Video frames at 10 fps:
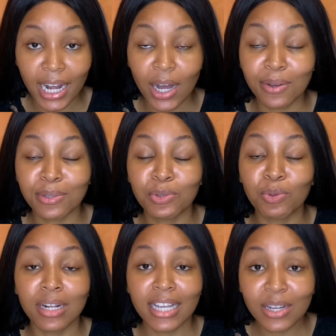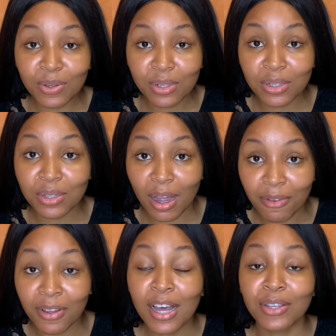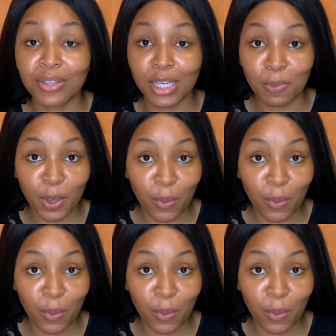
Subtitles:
also do legal stuff to keep you away